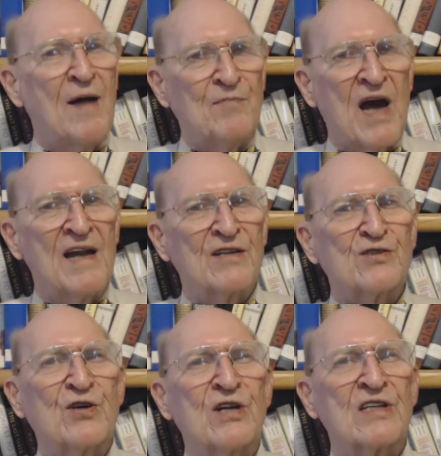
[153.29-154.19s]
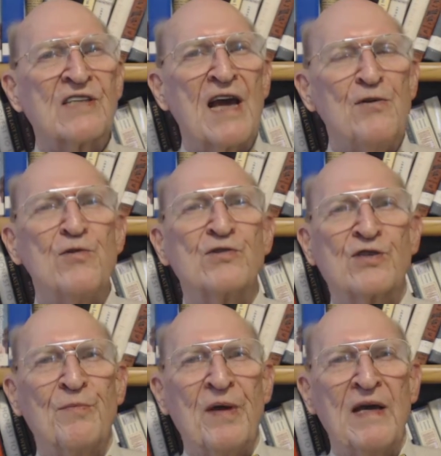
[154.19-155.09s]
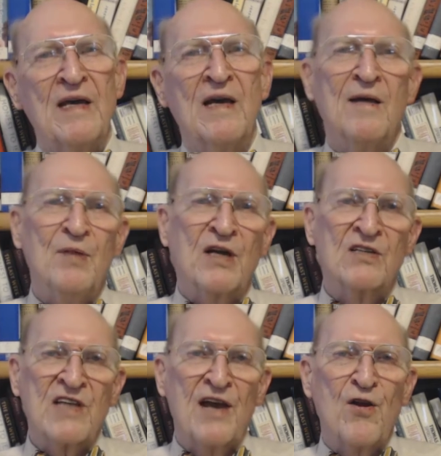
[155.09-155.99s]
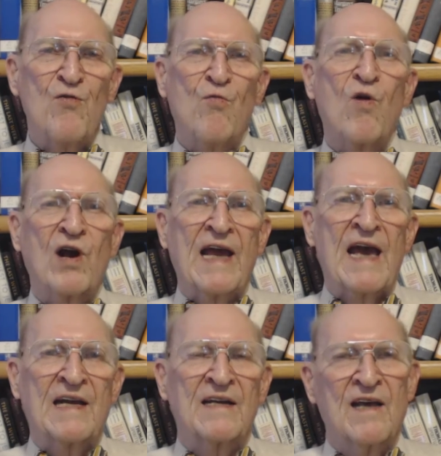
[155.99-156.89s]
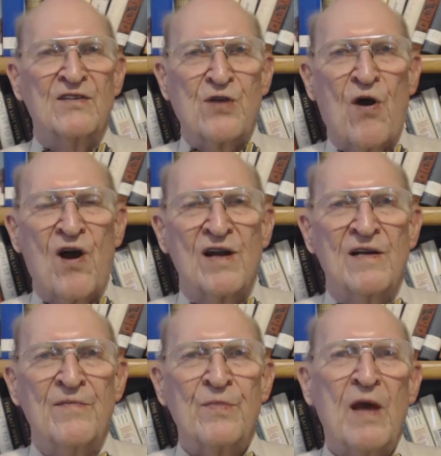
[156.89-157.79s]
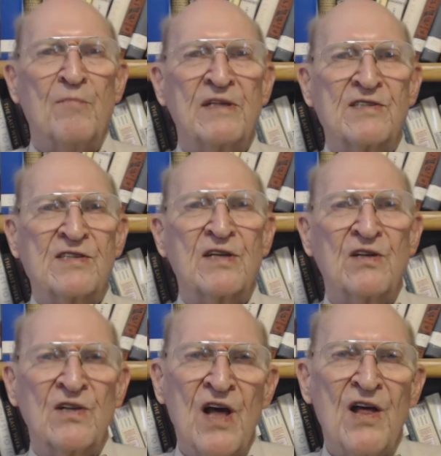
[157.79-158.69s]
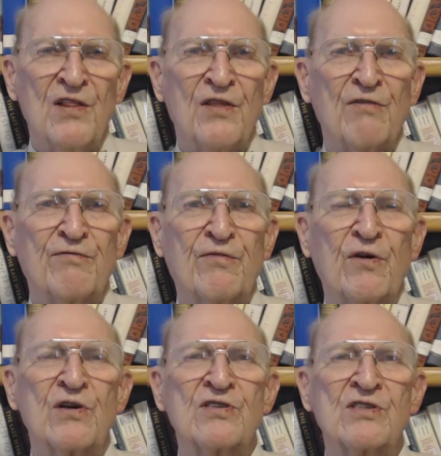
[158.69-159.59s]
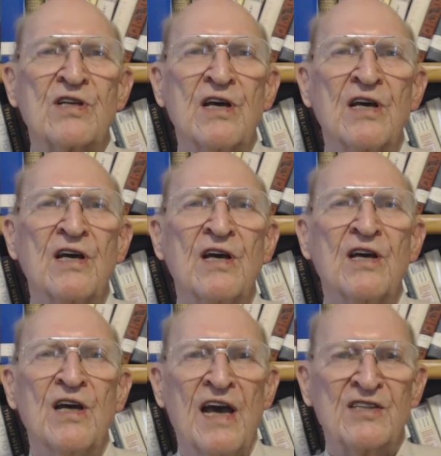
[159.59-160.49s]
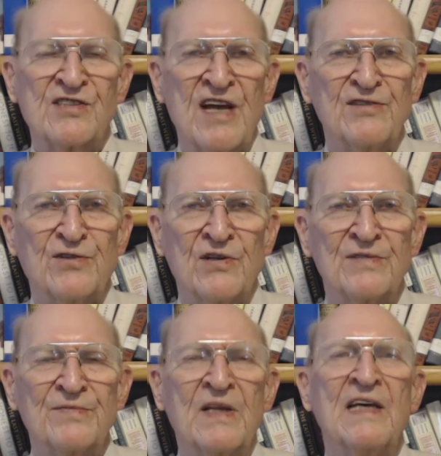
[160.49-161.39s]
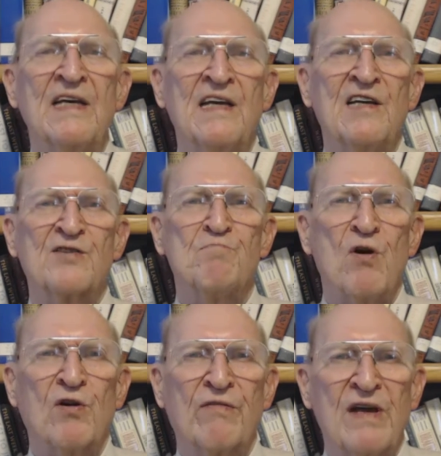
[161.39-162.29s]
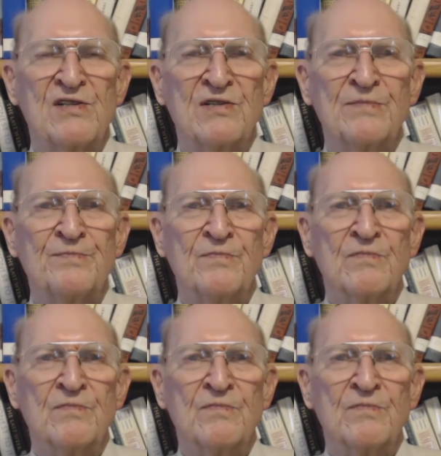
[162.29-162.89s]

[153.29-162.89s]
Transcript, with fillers: I'm not as good as I used to be because I don't work at it as hard. But still, the first essential is motivation.